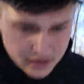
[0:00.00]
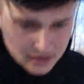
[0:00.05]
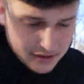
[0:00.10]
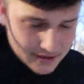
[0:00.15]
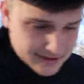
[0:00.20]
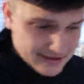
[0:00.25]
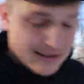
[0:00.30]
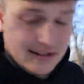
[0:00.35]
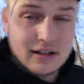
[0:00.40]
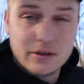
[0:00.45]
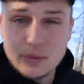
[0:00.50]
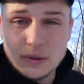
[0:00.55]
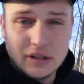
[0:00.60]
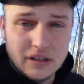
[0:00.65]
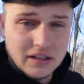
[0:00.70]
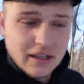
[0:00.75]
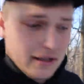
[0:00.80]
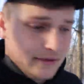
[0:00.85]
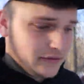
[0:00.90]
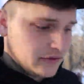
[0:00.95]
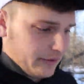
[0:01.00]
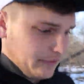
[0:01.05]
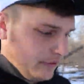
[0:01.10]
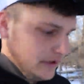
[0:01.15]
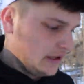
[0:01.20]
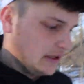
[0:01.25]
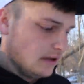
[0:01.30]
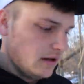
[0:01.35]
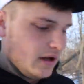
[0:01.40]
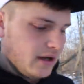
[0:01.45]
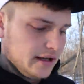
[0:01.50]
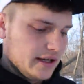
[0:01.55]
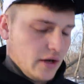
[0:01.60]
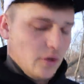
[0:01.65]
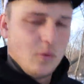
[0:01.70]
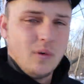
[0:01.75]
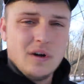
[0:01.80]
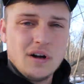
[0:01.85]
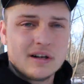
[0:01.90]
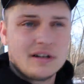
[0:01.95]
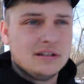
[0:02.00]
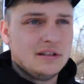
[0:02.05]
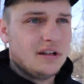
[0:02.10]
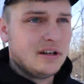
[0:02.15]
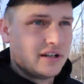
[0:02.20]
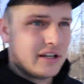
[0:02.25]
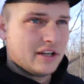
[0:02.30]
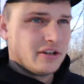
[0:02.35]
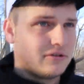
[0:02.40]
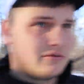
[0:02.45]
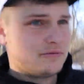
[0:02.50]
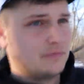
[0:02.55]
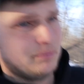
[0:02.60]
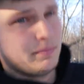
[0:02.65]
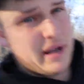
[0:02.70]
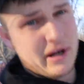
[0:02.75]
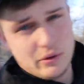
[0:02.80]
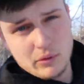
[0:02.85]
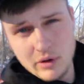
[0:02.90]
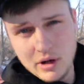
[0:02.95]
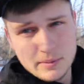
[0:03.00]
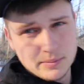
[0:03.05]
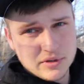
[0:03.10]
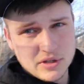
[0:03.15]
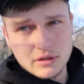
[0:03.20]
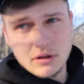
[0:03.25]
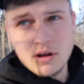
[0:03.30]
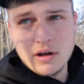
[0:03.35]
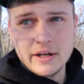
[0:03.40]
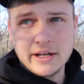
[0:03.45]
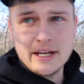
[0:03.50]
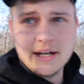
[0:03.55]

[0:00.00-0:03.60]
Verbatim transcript: because the deer will love to feed along it, walk along it, make rubs along